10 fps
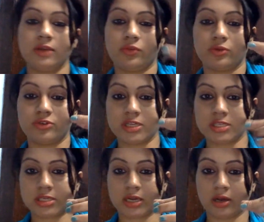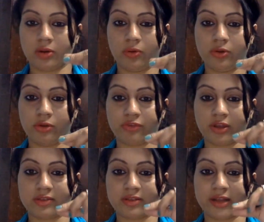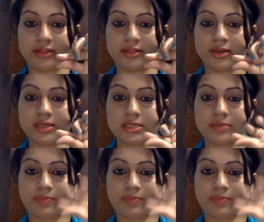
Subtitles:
So just hold your fingers like this,